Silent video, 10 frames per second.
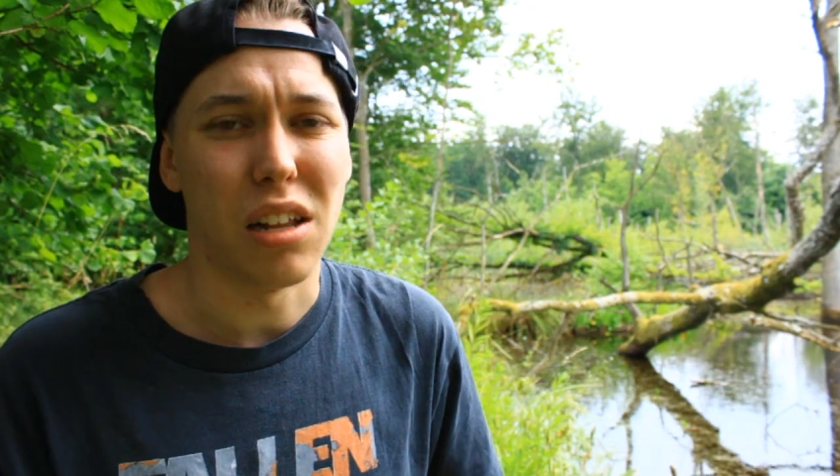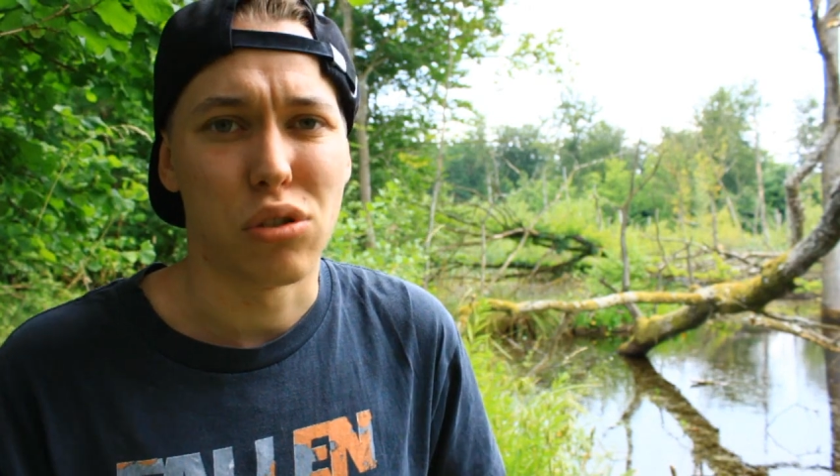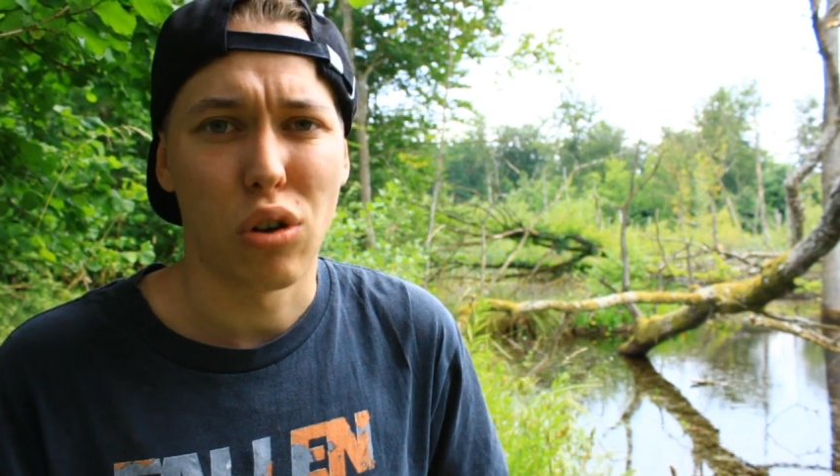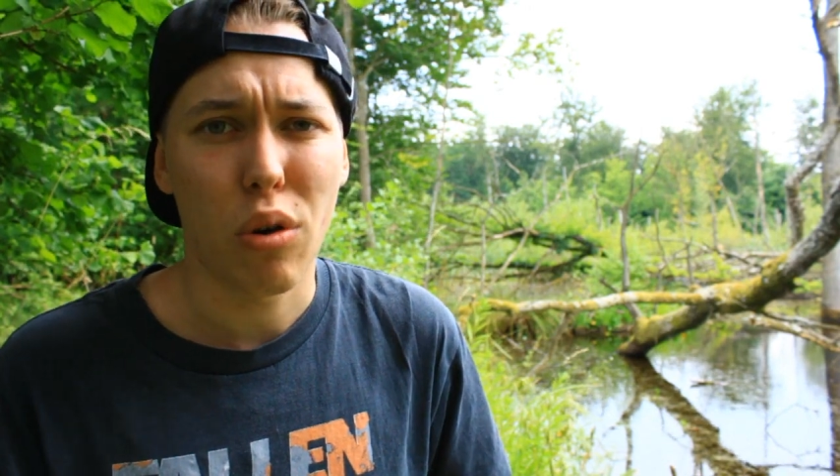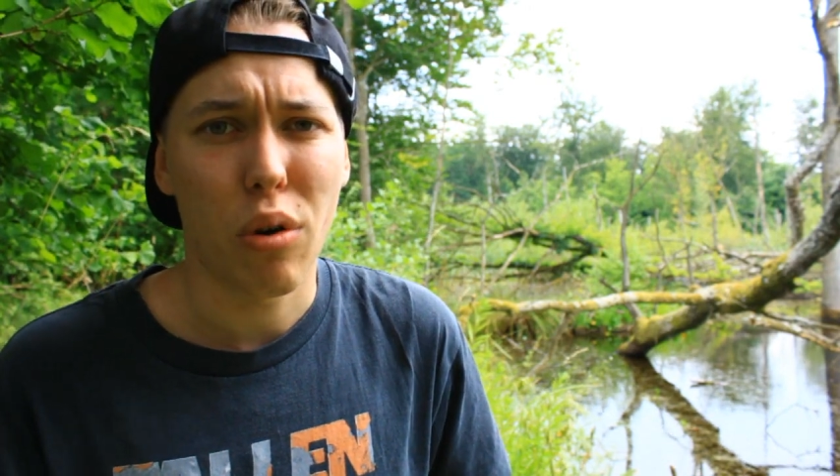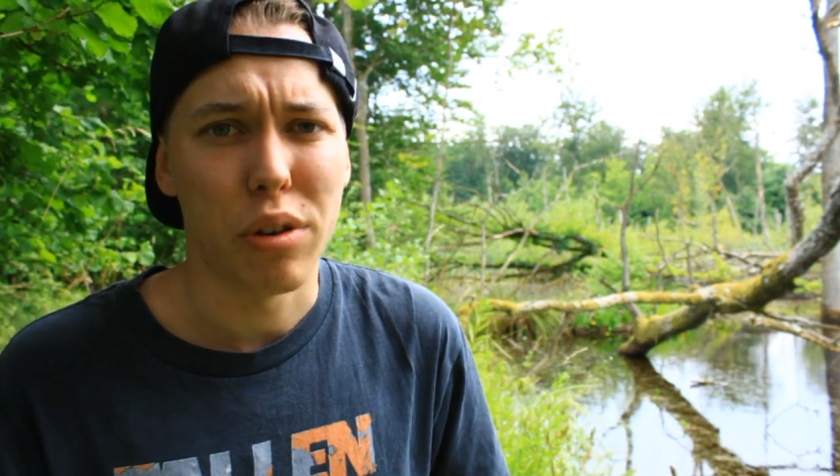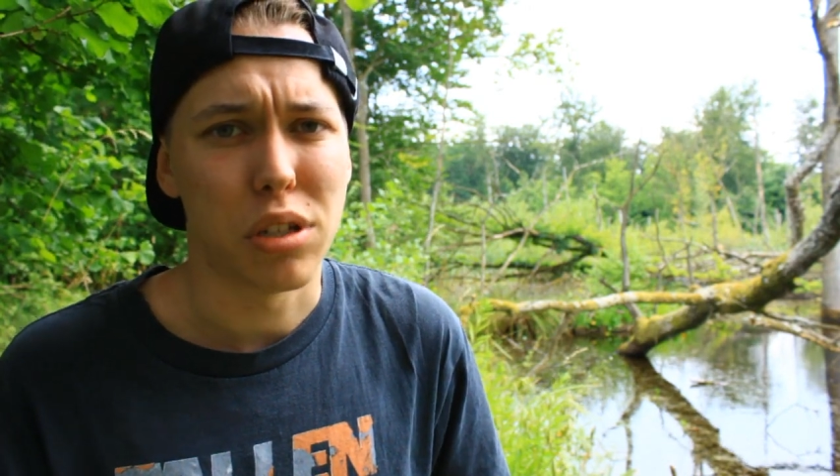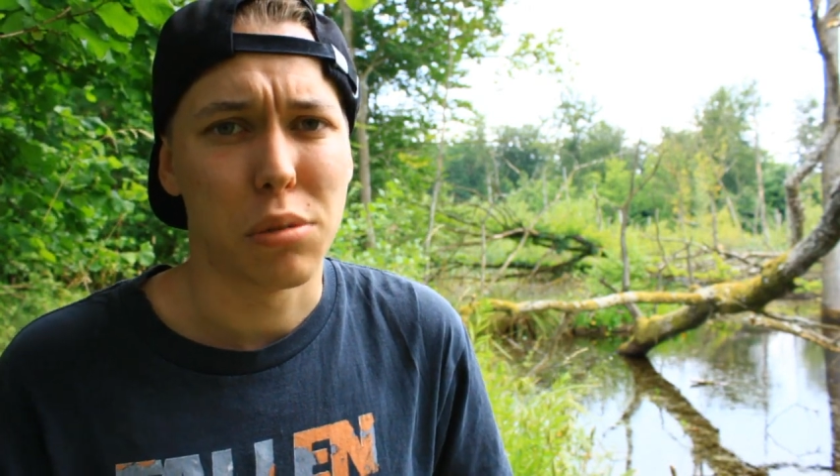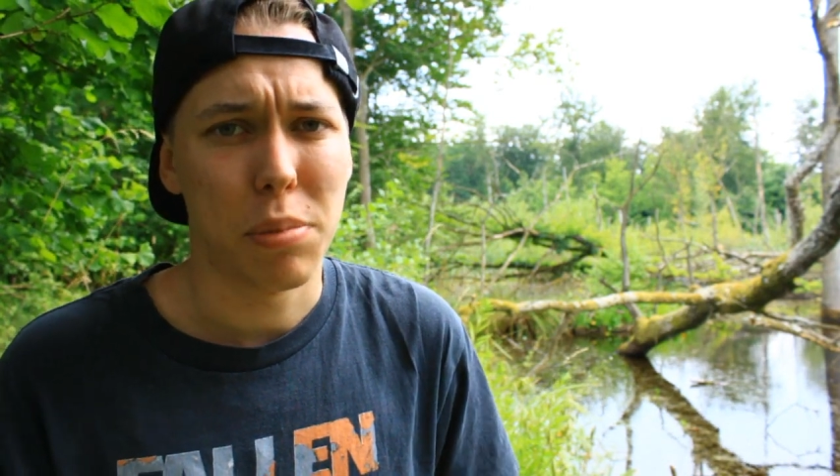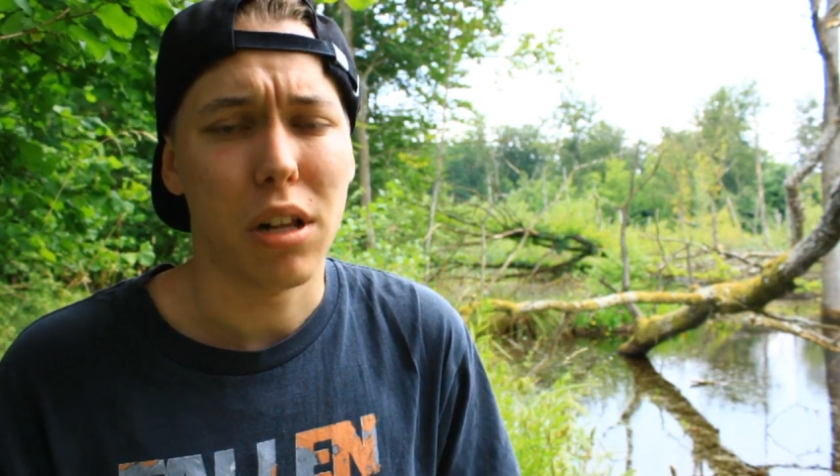El Toro
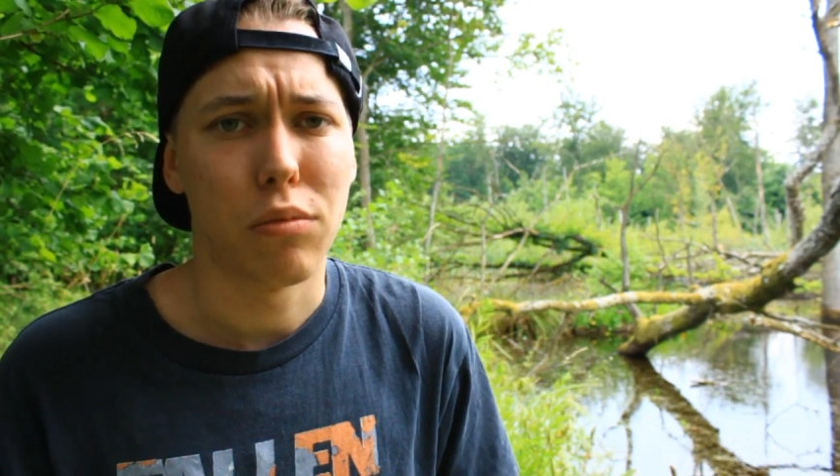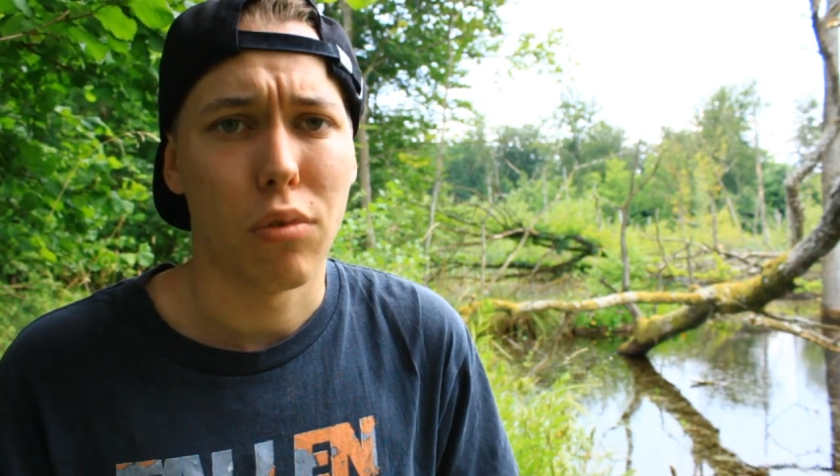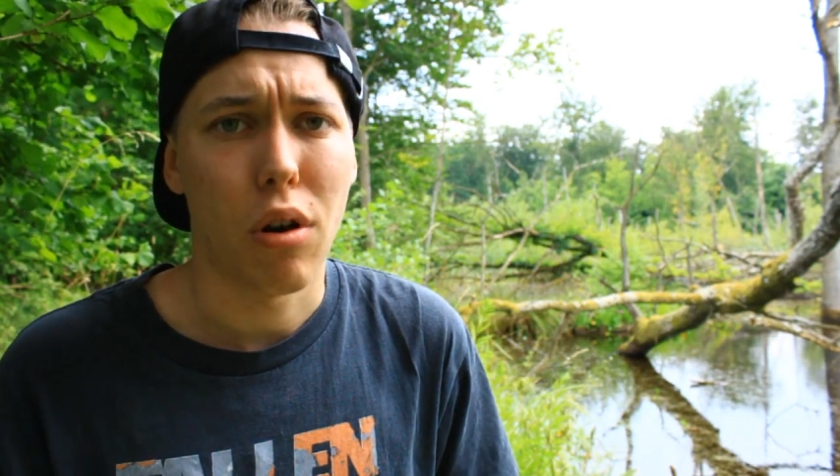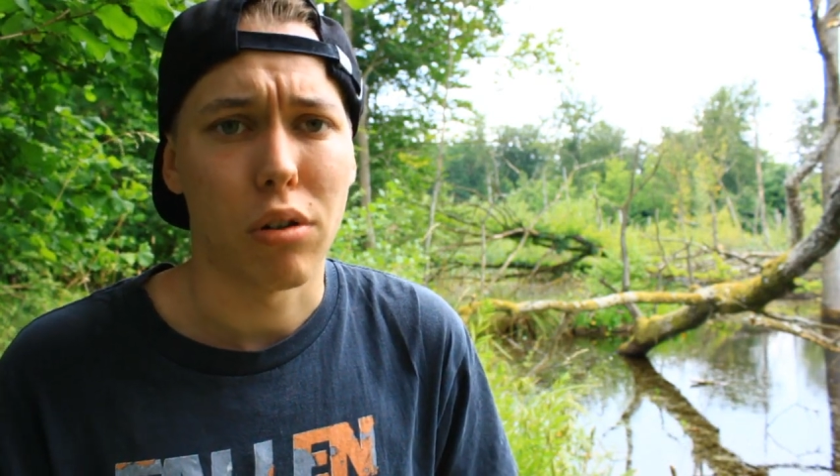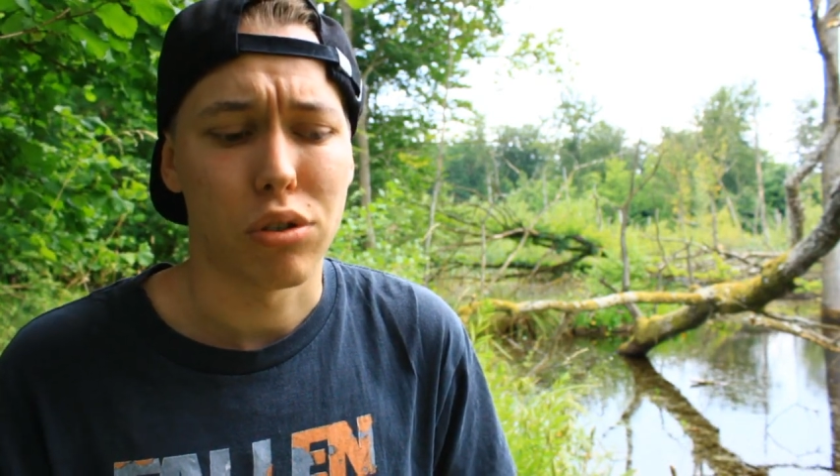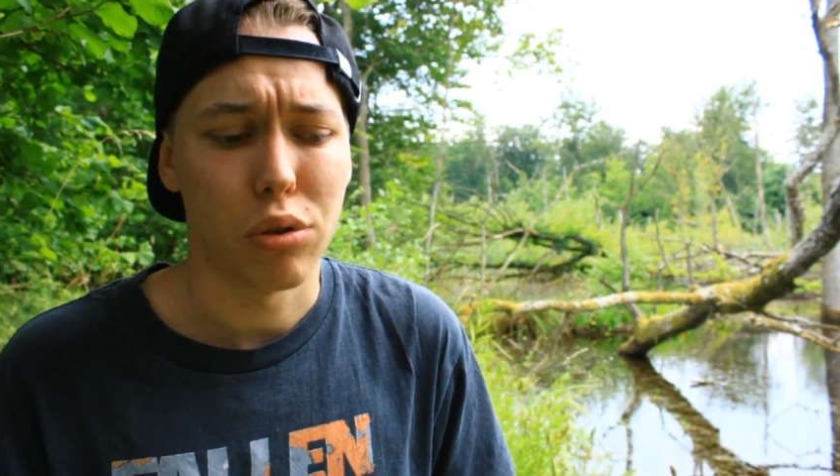is spelled wrong,